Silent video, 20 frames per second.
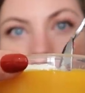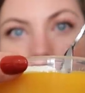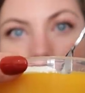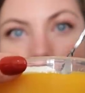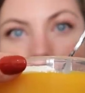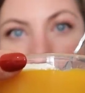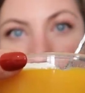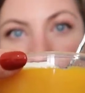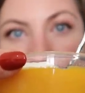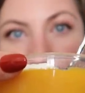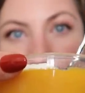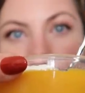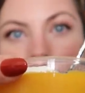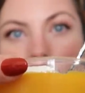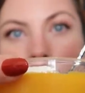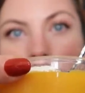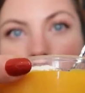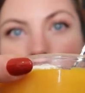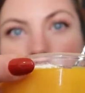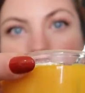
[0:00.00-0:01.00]

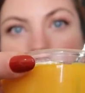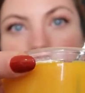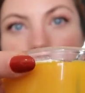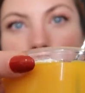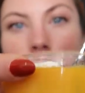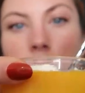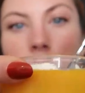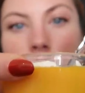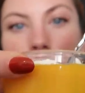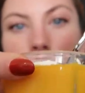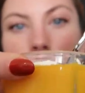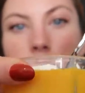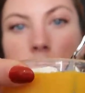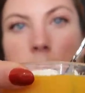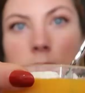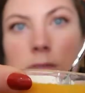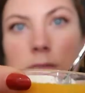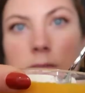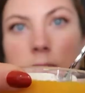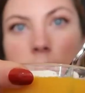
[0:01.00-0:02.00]
down, oh,
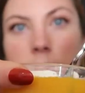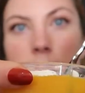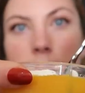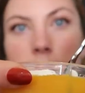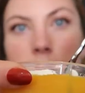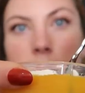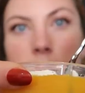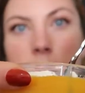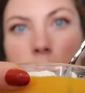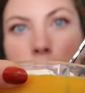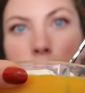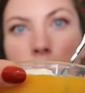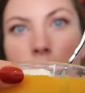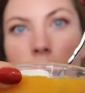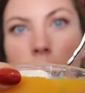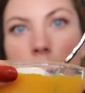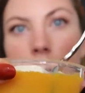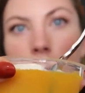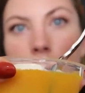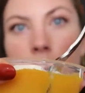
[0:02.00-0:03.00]
down to the
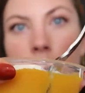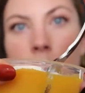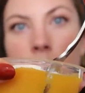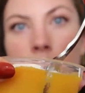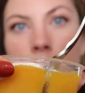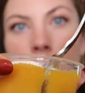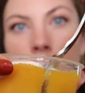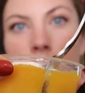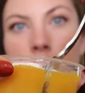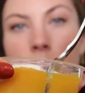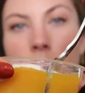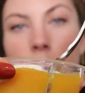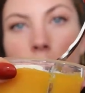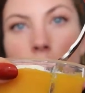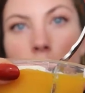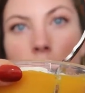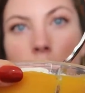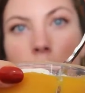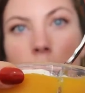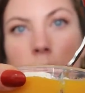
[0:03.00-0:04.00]
bottom.
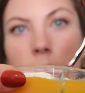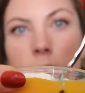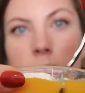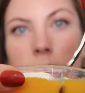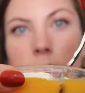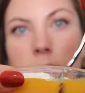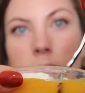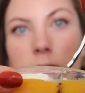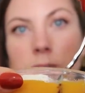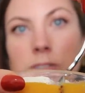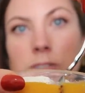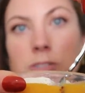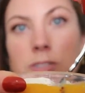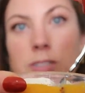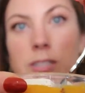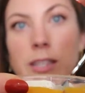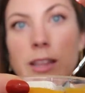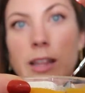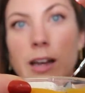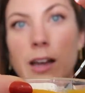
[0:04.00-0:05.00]
Oh, did you
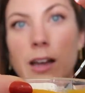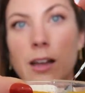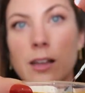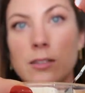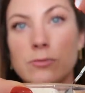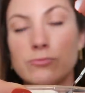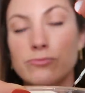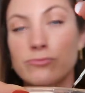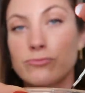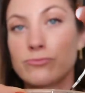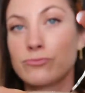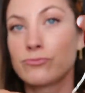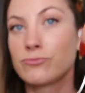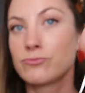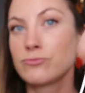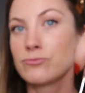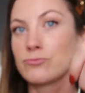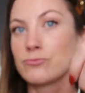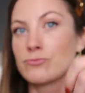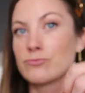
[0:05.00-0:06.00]
see that?
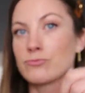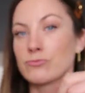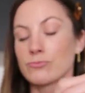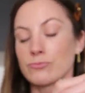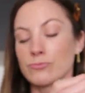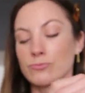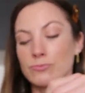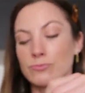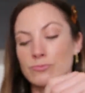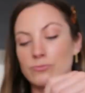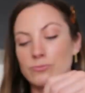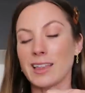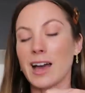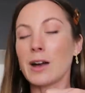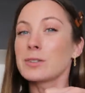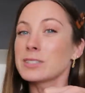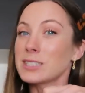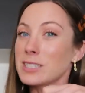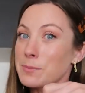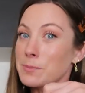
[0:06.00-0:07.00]

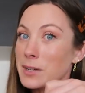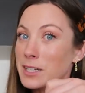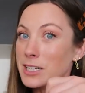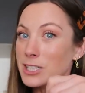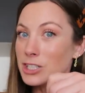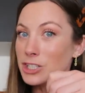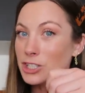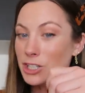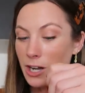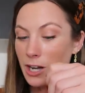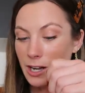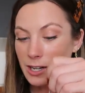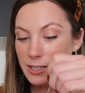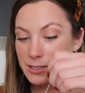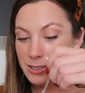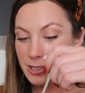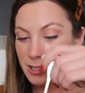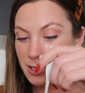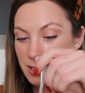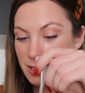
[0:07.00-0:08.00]
That was the money
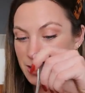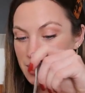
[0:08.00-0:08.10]
shot.